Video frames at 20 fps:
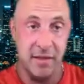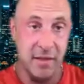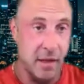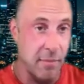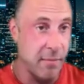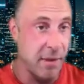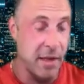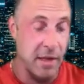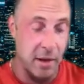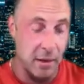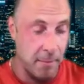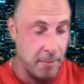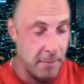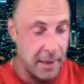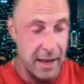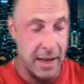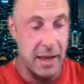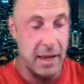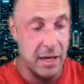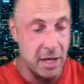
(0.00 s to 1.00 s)
This could be a
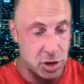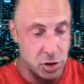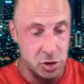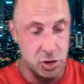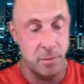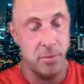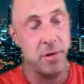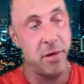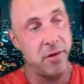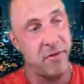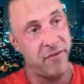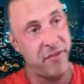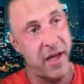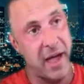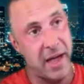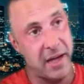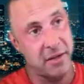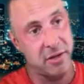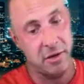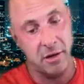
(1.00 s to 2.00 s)
main contributor
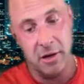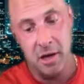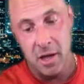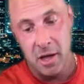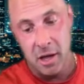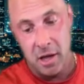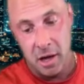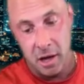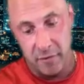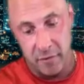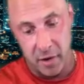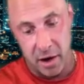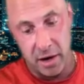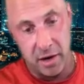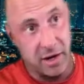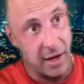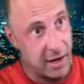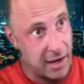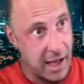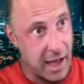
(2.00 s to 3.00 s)
factor of
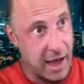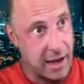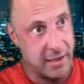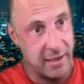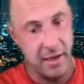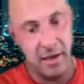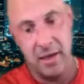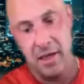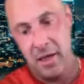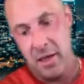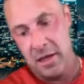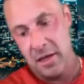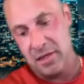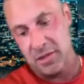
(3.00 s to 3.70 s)
why you're getting acne.